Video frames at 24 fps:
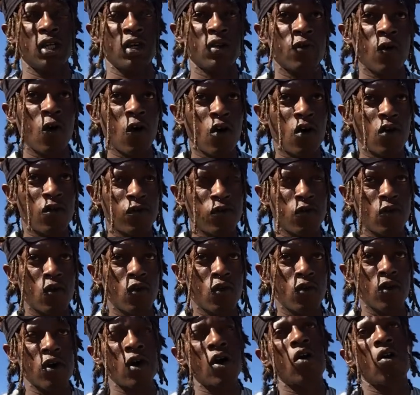of all four
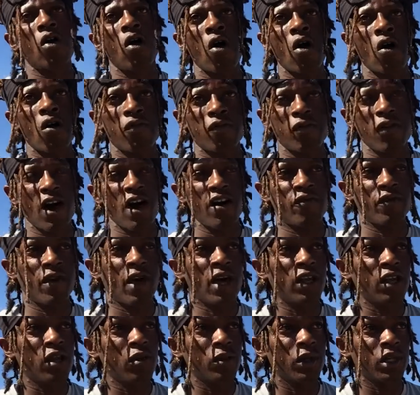or all five
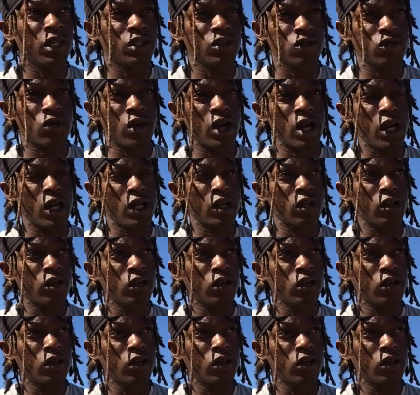elements, right?